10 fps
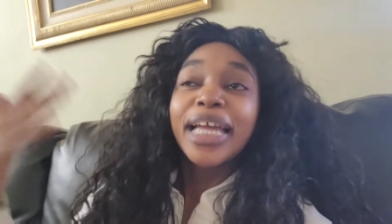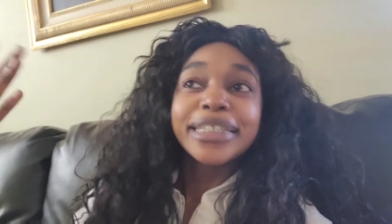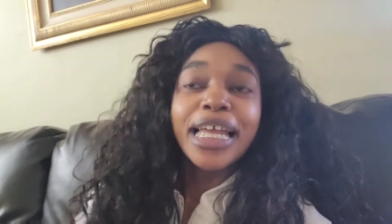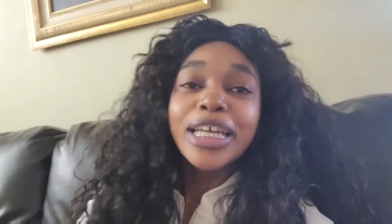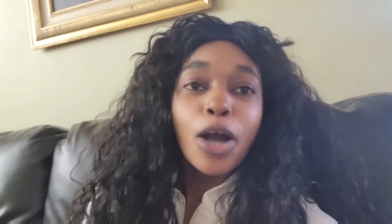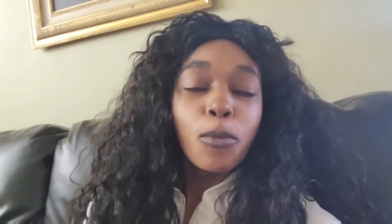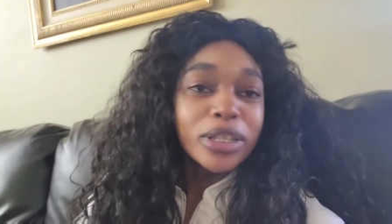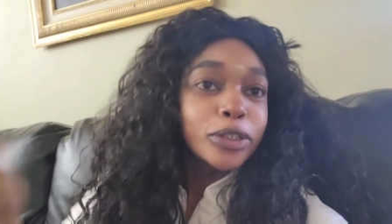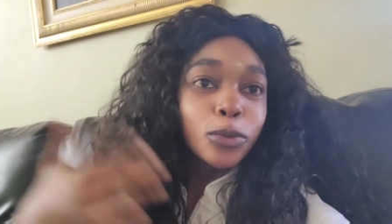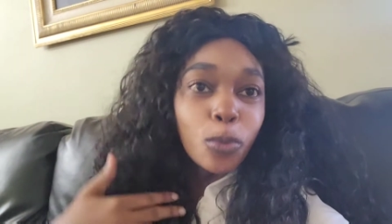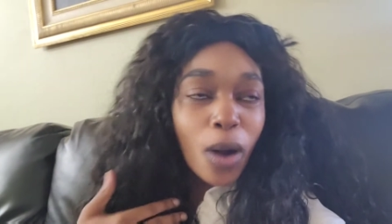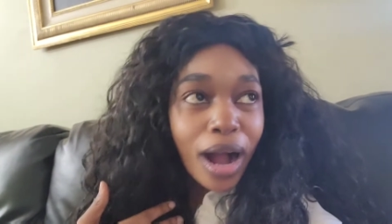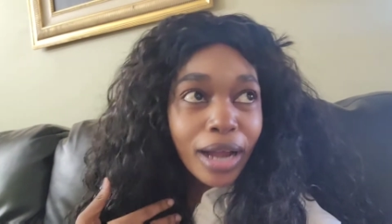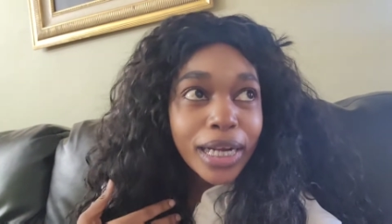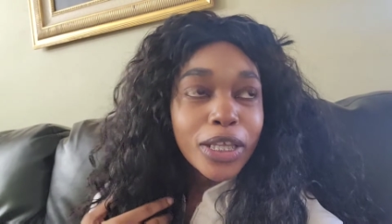like telling God what you
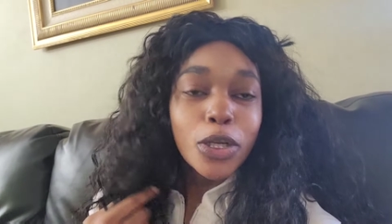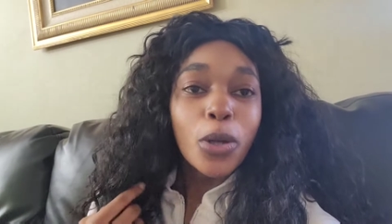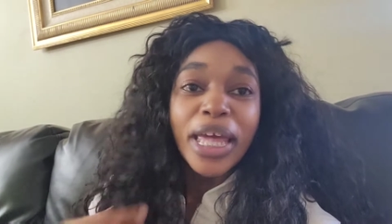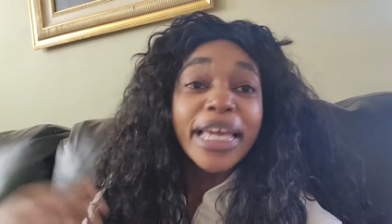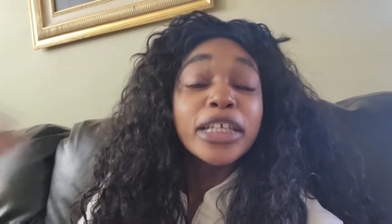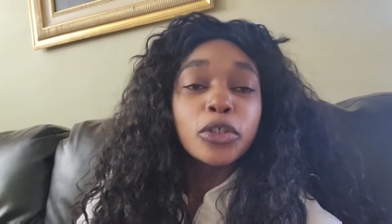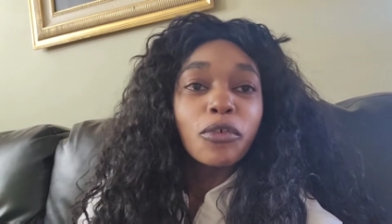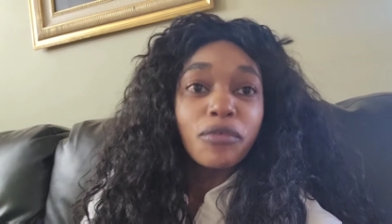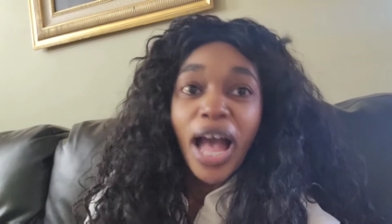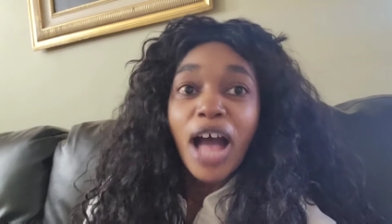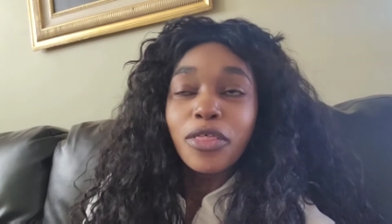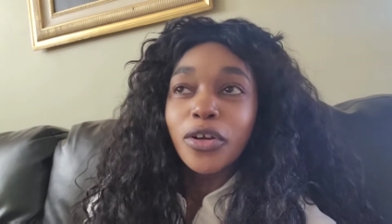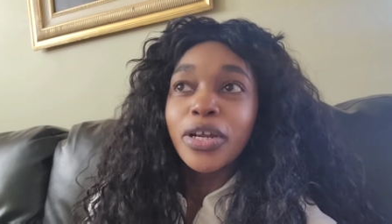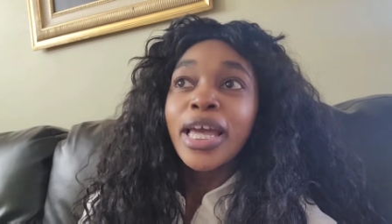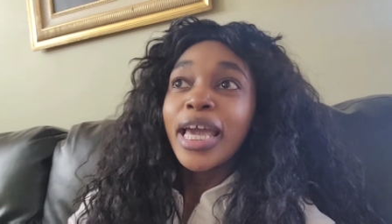want. You know, like He's your
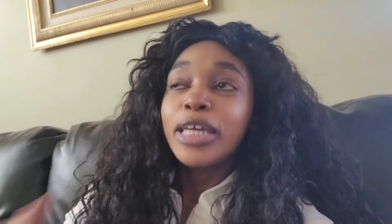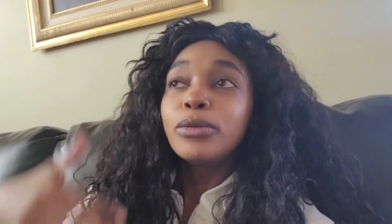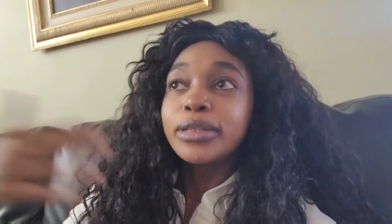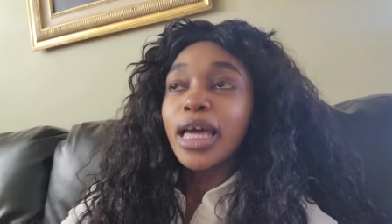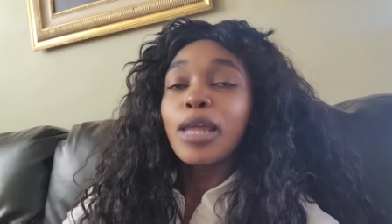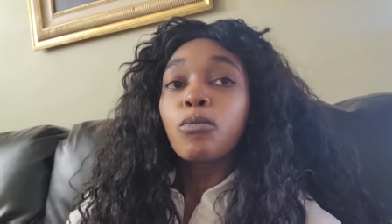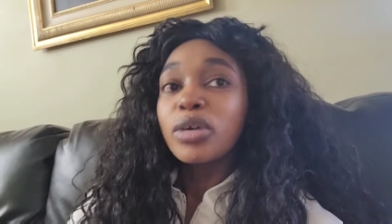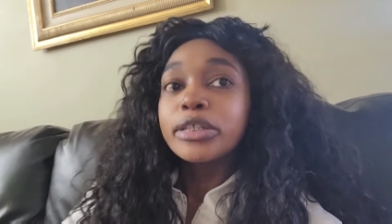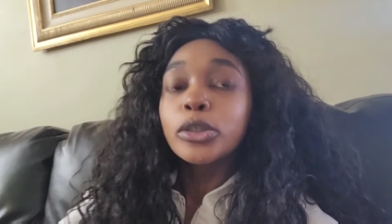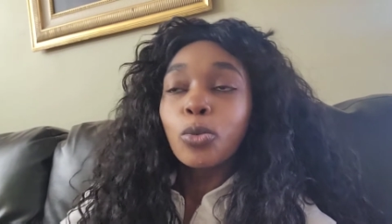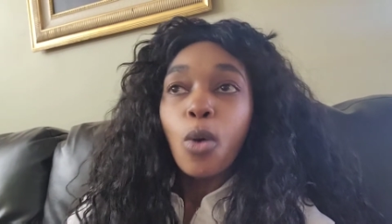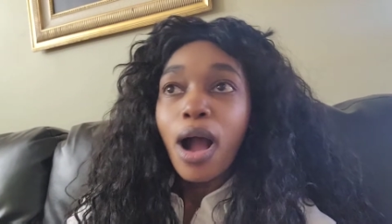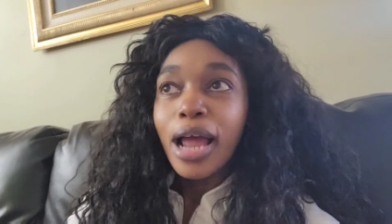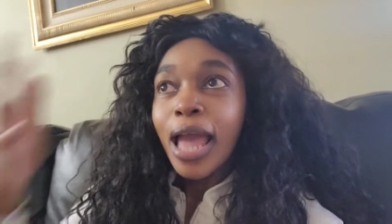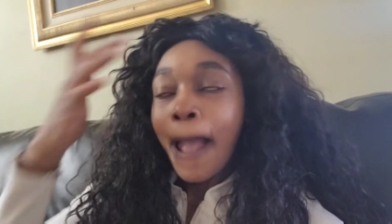Father, and you tell Him what you
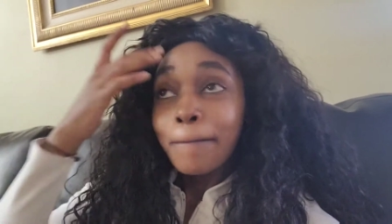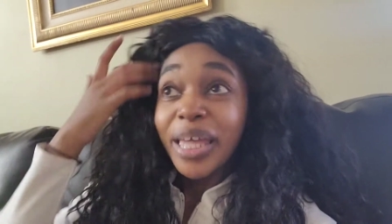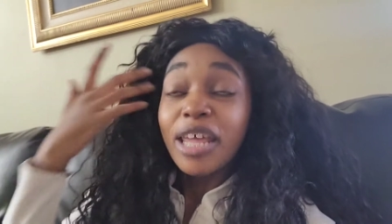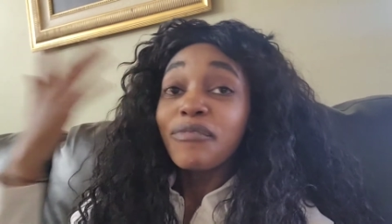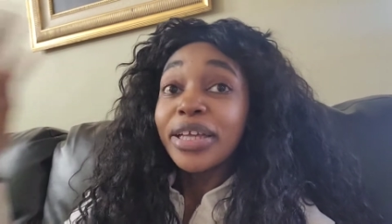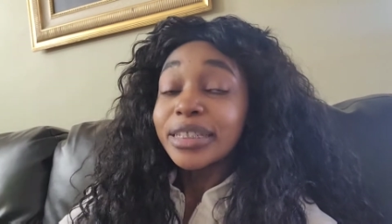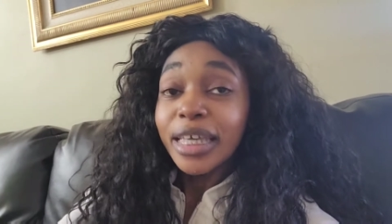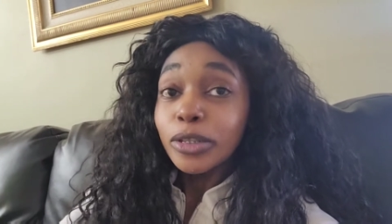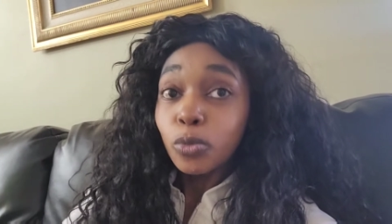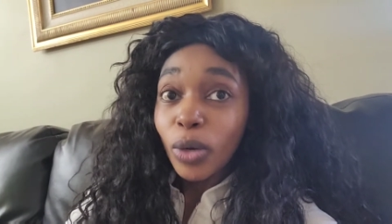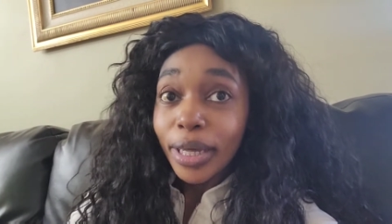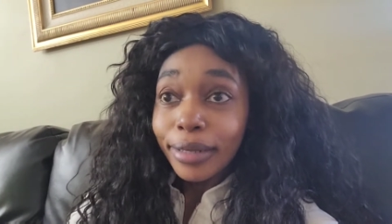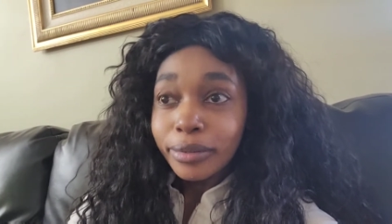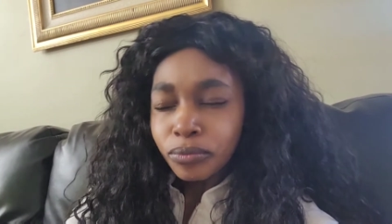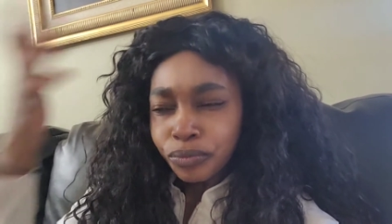want. And if it's His
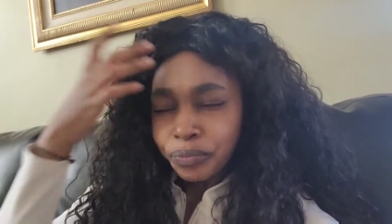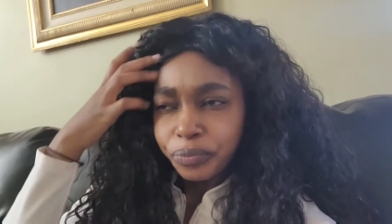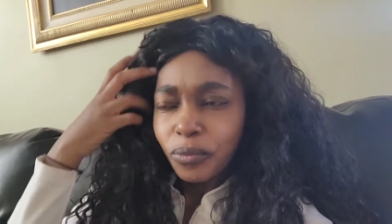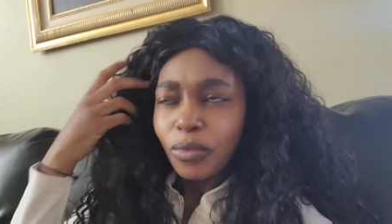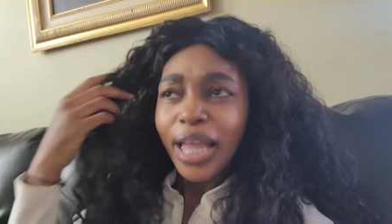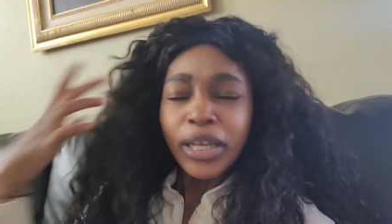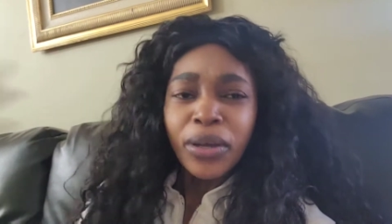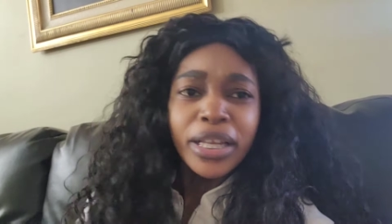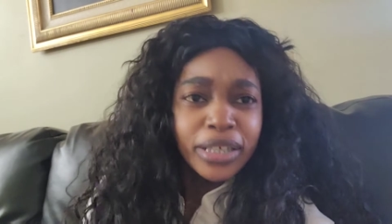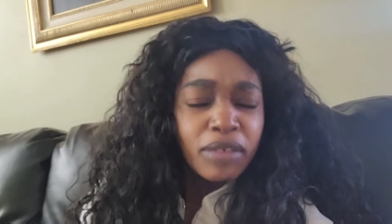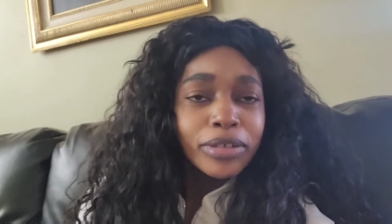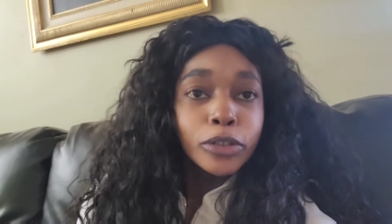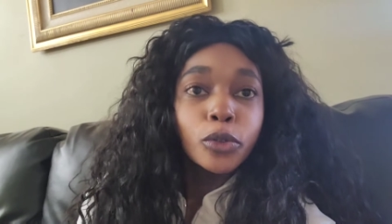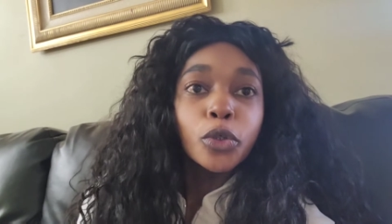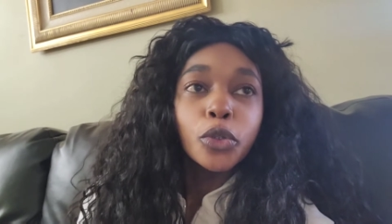will, you know, He'll give
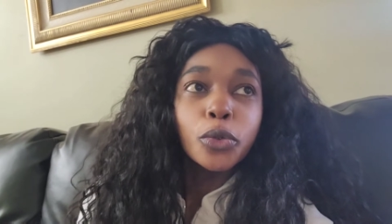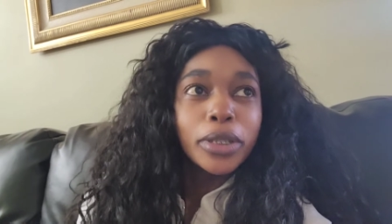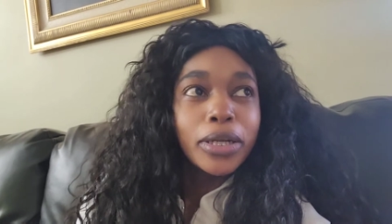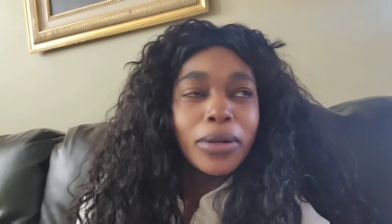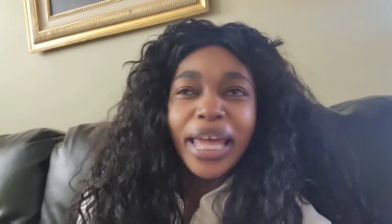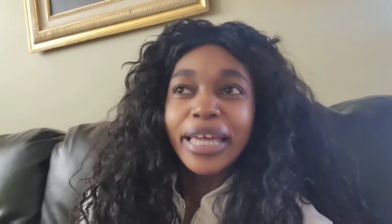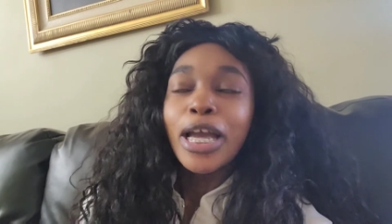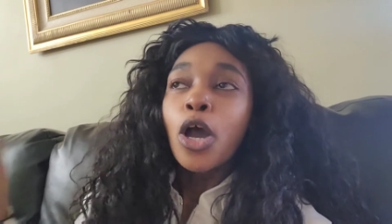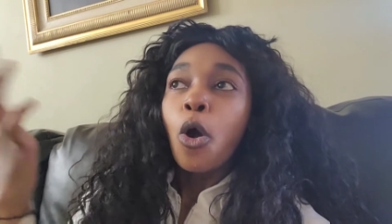it to you. You know, like